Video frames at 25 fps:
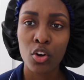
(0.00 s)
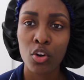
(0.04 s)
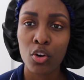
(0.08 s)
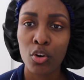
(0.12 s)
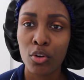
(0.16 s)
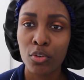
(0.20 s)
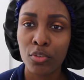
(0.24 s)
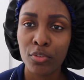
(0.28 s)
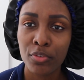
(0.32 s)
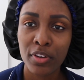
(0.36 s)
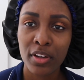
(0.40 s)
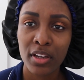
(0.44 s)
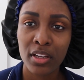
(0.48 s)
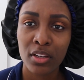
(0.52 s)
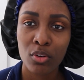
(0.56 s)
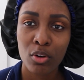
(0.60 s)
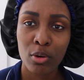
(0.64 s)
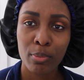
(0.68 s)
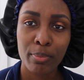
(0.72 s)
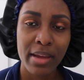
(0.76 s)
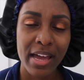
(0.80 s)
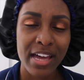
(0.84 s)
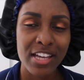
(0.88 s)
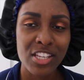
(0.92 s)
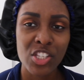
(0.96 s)
girlfriend or
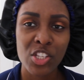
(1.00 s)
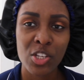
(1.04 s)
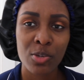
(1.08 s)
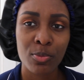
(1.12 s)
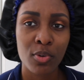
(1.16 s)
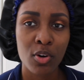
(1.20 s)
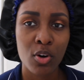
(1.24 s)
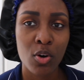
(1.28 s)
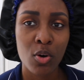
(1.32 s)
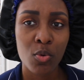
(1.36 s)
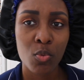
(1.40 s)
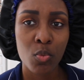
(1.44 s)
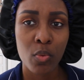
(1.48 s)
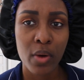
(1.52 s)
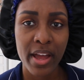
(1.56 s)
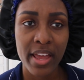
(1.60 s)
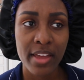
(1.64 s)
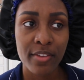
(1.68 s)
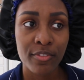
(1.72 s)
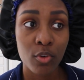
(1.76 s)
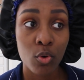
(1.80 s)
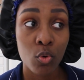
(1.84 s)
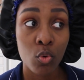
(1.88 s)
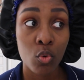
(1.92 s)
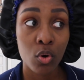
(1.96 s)
basketball
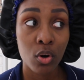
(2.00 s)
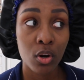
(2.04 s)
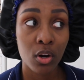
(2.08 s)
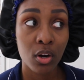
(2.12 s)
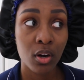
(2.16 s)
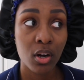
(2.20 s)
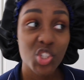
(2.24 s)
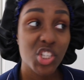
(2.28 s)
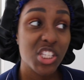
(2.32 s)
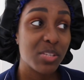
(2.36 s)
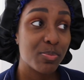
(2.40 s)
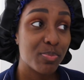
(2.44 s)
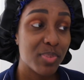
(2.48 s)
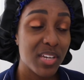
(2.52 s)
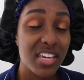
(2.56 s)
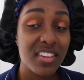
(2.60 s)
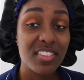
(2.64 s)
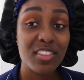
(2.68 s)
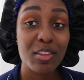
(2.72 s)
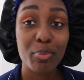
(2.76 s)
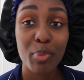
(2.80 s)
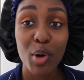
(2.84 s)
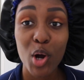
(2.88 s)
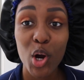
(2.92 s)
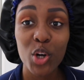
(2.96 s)
wife or just being
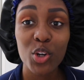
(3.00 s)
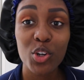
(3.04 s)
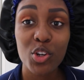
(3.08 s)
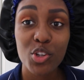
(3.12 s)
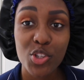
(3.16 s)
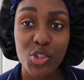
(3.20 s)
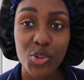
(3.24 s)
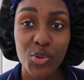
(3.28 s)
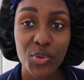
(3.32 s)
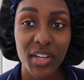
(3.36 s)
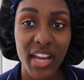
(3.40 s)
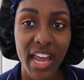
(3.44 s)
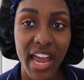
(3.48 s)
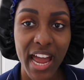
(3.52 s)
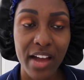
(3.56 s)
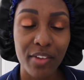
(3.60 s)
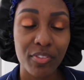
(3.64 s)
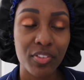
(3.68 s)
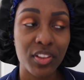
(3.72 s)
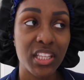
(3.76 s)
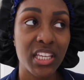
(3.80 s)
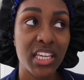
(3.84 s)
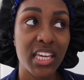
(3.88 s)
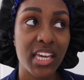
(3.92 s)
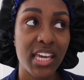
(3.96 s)
the partner to an
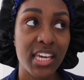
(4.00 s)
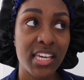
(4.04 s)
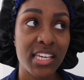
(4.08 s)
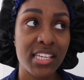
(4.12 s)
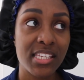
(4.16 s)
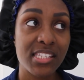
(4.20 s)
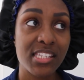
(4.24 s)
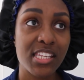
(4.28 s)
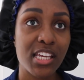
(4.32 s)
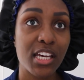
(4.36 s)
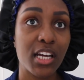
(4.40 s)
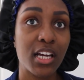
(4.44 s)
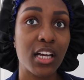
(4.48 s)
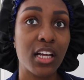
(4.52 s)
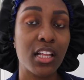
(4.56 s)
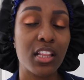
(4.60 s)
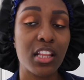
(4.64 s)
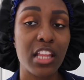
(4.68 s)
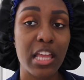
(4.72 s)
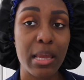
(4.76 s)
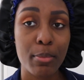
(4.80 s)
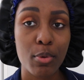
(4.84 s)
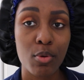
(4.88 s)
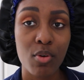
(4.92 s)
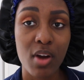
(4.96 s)
athlete is
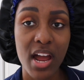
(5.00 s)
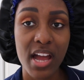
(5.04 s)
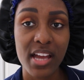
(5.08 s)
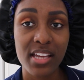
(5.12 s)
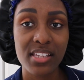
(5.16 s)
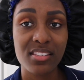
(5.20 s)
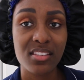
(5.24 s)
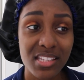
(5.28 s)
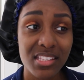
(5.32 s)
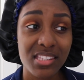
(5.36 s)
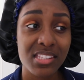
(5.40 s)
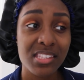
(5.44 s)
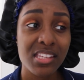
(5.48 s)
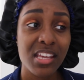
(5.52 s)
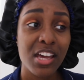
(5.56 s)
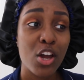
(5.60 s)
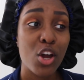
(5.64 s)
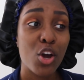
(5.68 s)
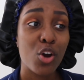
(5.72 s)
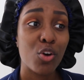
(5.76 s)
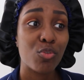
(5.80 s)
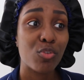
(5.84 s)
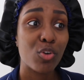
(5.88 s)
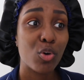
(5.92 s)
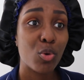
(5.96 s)
glamorized. It's
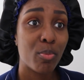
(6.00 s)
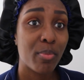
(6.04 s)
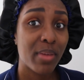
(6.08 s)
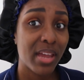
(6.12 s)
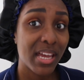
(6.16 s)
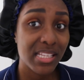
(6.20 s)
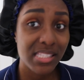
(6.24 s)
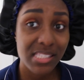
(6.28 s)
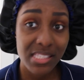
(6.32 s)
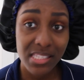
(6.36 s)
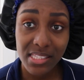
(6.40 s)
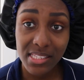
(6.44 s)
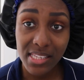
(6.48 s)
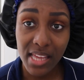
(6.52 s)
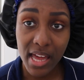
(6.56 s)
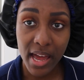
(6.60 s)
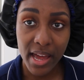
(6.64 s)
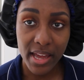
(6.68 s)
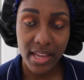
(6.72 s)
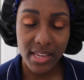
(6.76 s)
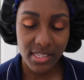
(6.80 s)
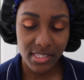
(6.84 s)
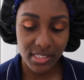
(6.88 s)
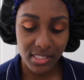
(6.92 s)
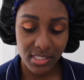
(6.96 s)

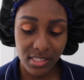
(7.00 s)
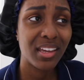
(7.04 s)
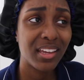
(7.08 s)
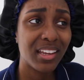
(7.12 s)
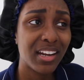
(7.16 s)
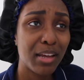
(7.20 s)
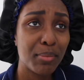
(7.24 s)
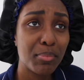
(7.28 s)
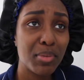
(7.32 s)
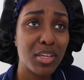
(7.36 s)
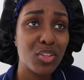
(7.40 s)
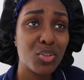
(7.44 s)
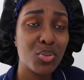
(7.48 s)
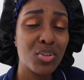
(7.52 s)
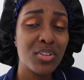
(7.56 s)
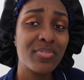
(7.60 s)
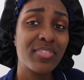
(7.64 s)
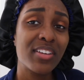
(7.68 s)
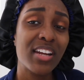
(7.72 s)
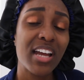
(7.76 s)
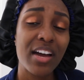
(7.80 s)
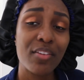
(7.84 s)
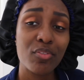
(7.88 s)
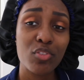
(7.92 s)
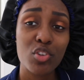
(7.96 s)
romanticized. And I mean, you
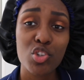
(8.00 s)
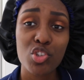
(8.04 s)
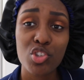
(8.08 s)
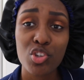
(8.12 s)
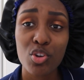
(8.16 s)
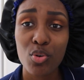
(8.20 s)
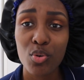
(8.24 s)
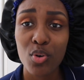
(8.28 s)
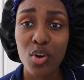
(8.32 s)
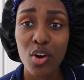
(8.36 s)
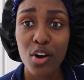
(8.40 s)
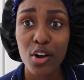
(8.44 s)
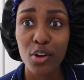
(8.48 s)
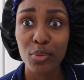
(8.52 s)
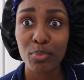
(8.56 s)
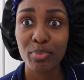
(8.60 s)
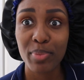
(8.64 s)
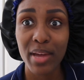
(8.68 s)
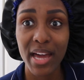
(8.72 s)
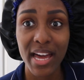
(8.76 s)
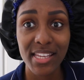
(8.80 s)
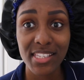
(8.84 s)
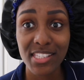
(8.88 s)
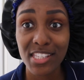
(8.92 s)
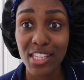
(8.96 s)
even have the show called
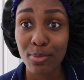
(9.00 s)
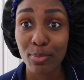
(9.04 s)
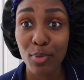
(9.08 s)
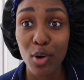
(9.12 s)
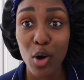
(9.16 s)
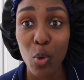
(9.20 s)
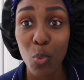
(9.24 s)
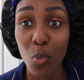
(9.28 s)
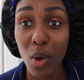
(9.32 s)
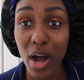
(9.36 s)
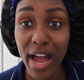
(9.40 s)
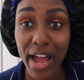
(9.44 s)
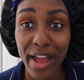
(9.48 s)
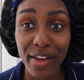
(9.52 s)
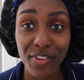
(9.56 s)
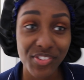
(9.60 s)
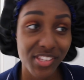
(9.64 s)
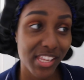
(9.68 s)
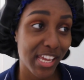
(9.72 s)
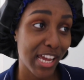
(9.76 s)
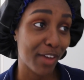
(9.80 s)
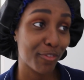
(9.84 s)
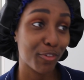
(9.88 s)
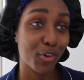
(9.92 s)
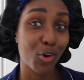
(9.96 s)
Basketball Wives.
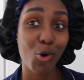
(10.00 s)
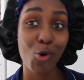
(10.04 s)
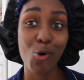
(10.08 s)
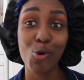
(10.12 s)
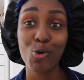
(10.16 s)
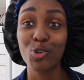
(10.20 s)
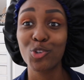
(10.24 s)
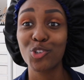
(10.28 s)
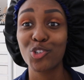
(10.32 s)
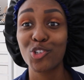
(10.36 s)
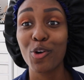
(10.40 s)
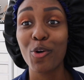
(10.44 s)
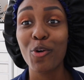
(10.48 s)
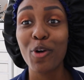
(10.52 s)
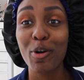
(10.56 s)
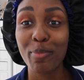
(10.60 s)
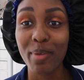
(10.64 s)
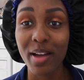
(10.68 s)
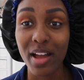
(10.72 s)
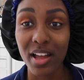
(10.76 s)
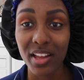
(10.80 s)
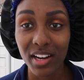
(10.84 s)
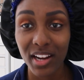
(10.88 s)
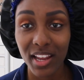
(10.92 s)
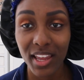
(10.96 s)
They have a whole show
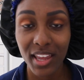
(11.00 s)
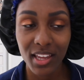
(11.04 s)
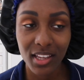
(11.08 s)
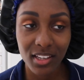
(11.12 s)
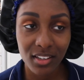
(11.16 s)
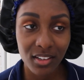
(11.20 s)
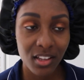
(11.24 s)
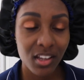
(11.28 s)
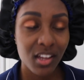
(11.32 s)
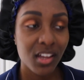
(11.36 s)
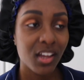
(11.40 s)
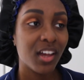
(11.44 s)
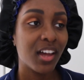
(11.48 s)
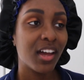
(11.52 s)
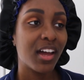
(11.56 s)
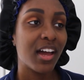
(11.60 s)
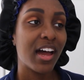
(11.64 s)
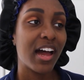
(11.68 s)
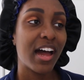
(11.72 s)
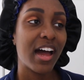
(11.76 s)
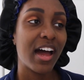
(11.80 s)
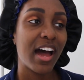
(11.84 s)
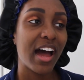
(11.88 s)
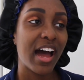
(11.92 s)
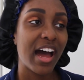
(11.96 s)
about it. And
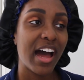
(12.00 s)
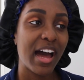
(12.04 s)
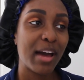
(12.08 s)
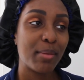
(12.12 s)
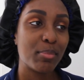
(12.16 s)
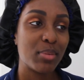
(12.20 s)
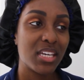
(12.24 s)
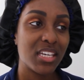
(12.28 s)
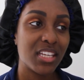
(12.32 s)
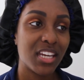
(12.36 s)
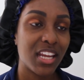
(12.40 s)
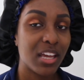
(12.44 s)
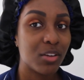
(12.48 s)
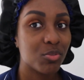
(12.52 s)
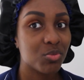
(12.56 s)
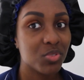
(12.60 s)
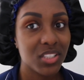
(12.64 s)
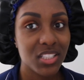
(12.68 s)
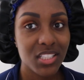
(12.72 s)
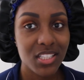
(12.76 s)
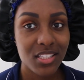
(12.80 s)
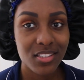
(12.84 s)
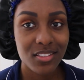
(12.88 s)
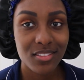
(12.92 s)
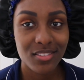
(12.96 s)
I mean, it
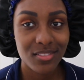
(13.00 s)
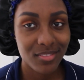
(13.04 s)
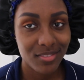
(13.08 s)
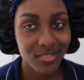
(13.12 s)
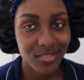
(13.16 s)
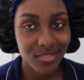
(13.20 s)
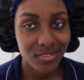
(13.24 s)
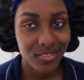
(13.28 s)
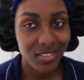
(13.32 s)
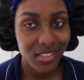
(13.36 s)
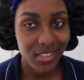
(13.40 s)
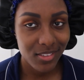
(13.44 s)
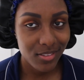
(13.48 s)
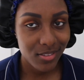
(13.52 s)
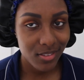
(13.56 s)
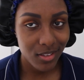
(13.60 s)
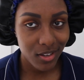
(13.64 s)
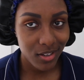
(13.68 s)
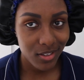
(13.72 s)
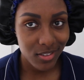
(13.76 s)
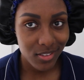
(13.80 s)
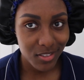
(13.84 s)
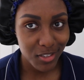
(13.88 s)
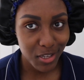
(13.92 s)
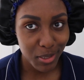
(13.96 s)
really it's
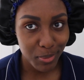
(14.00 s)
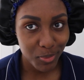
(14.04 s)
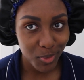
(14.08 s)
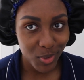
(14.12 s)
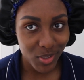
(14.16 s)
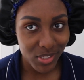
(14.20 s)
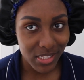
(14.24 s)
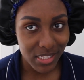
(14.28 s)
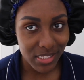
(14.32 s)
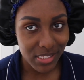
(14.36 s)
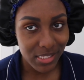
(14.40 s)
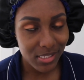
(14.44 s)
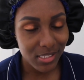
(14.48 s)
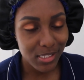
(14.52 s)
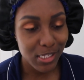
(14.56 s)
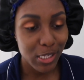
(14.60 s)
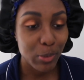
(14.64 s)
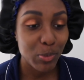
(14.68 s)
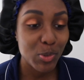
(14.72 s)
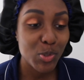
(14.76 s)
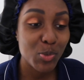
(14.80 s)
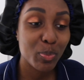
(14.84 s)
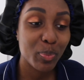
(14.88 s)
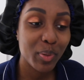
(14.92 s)
not as glamorous as it seems.